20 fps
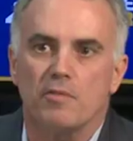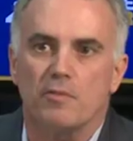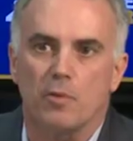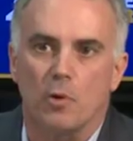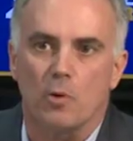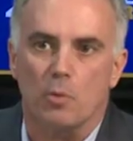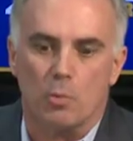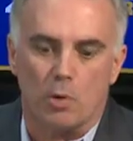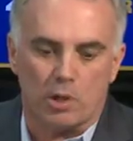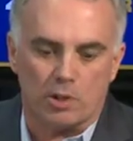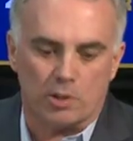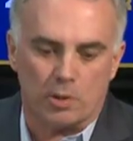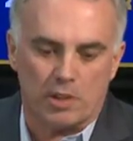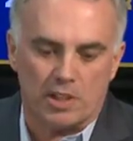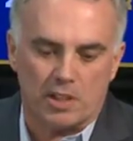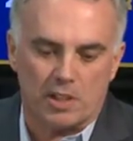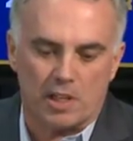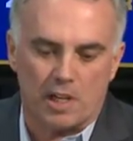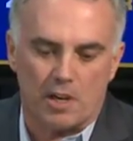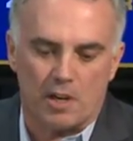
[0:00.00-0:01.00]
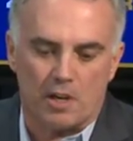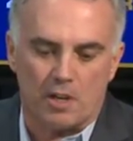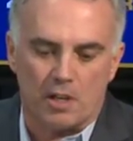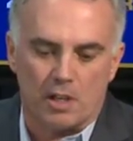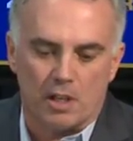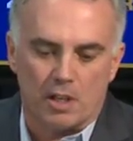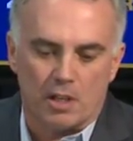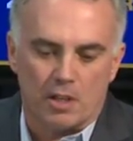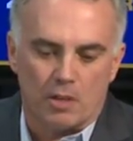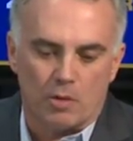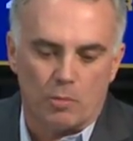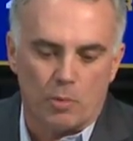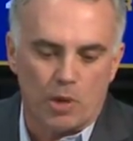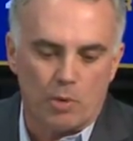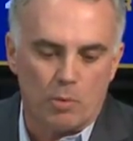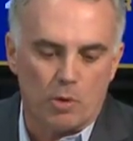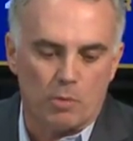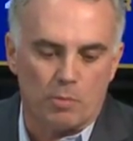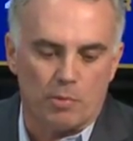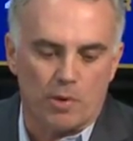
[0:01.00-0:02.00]
4 World Trade Center, we
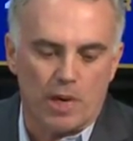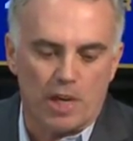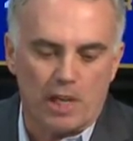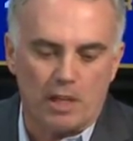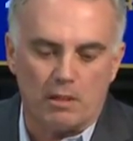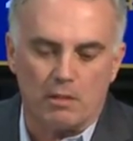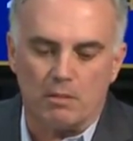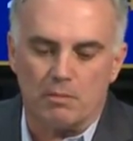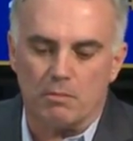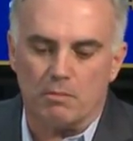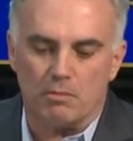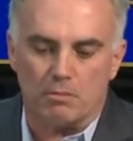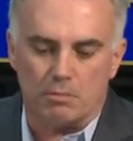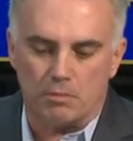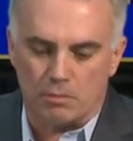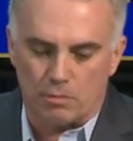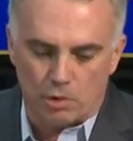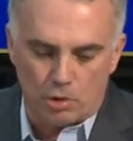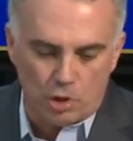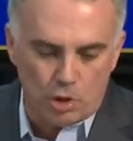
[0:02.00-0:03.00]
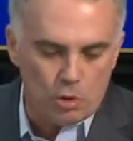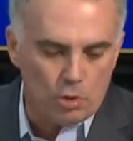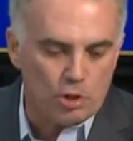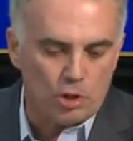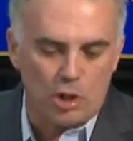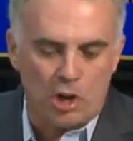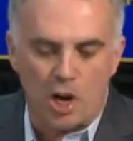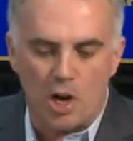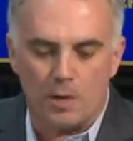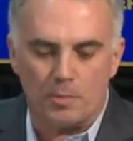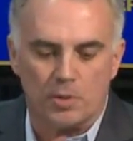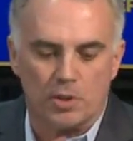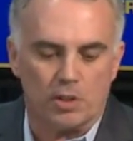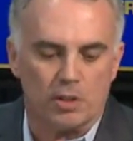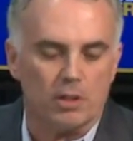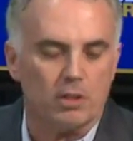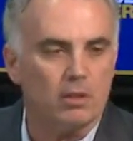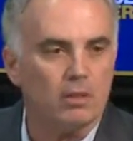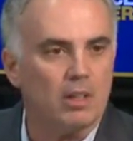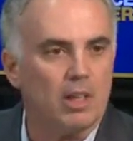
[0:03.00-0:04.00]
will bring new jobs,